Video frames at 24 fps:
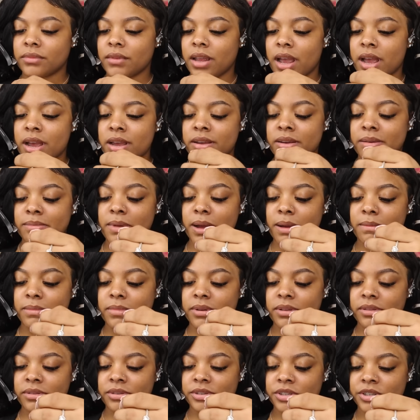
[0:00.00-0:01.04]
I am my
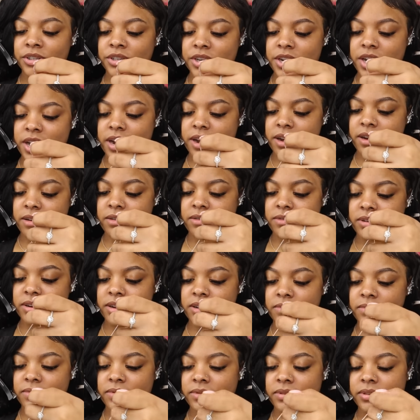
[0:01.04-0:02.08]
mother's child.
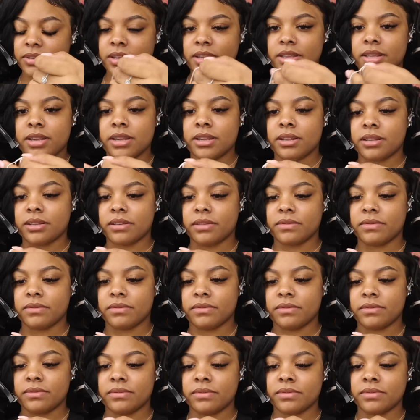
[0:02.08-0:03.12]
I will say that though.
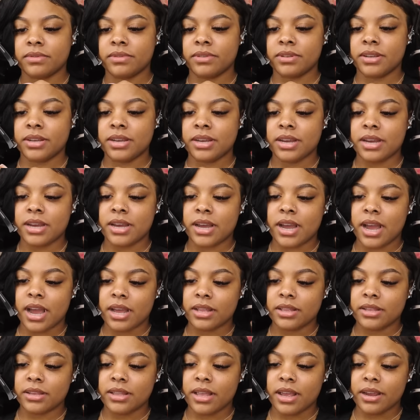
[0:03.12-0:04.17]
I
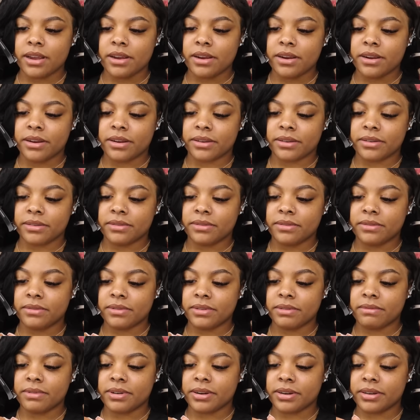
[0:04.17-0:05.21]
look like her going
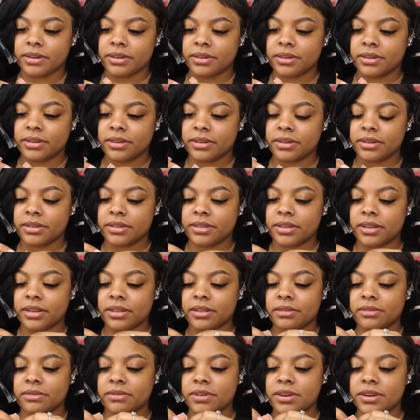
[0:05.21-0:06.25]
to work, like a
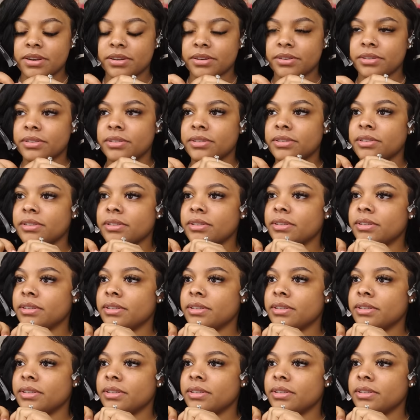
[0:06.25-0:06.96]
little nurse.